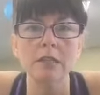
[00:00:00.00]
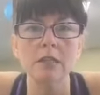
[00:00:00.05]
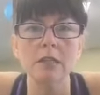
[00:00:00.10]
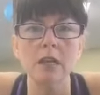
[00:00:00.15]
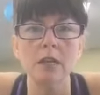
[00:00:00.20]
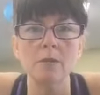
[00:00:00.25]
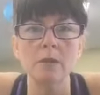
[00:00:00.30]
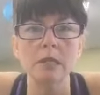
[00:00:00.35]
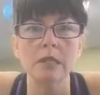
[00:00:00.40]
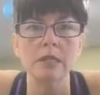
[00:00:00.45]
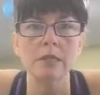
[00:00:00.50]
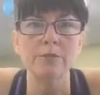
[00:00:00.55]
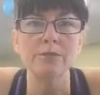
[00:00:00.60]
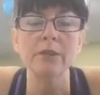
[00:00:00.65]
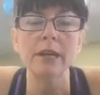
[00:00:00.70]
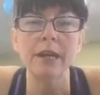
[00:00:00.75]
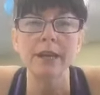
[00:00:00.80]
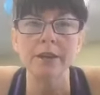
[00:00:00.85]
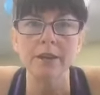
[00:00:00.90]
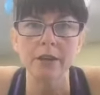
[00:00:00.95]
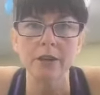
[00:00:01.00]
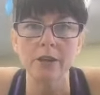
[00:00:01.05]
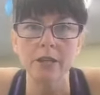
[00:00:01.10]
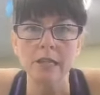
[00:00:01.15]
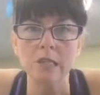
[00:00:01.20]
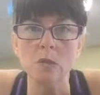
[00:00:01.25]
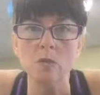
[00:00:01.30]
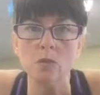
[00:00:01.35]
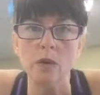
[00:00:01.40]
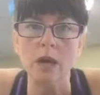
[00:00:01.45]
comes into play there
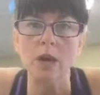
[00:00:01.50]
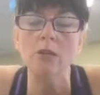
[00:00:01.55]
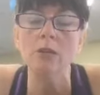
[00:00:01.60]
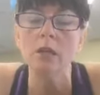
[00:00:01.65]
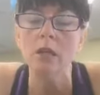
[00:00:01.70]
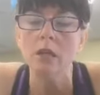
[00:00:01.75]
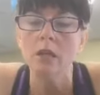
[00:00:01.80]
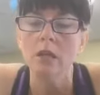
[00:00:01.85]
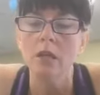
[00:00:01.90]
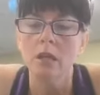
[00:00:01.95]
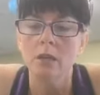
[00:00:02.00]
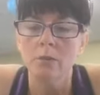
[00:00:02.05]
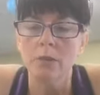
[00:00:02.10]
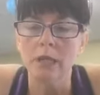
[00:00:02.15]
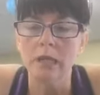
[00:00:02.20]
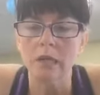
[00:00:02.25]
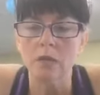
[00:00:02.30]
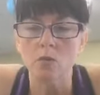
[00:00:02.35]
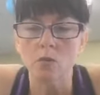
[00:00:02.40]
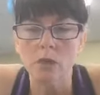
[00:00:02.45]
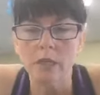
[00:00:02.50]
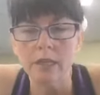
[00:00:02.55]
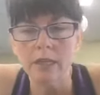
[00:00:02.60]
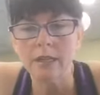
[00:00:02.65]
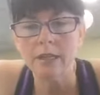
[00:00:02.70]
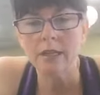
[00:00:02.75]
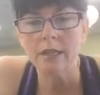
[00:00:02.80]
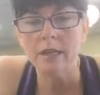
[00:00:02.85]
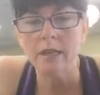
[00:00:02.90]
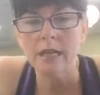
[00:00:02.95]
as well, because we can